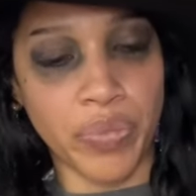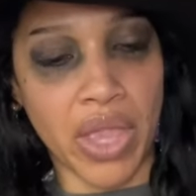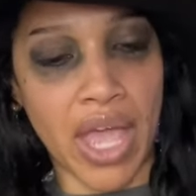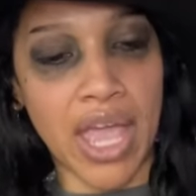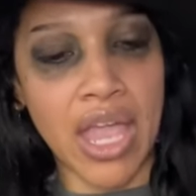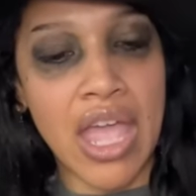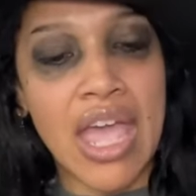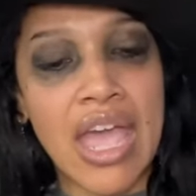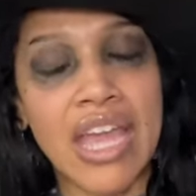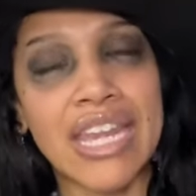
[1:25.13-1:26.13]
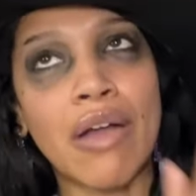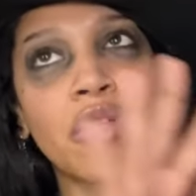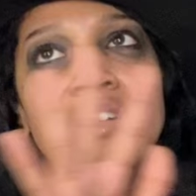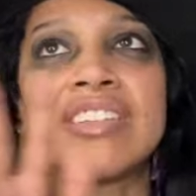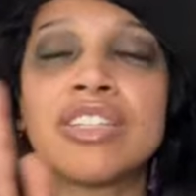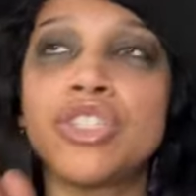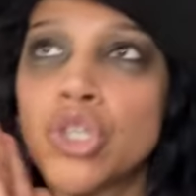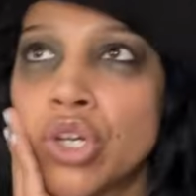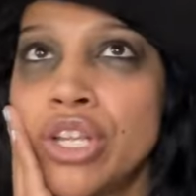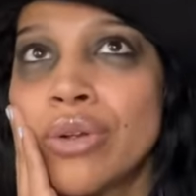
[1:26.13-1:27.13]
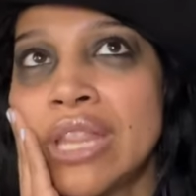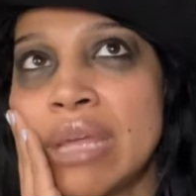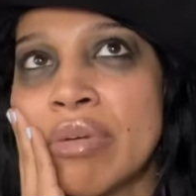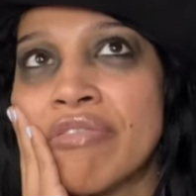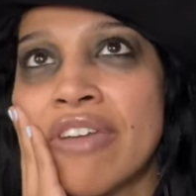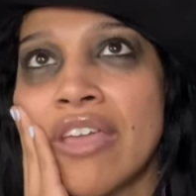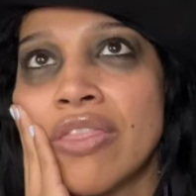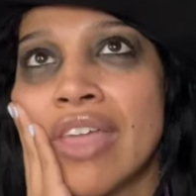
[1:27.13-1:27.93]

Okay, now there is a journey or a leap of faith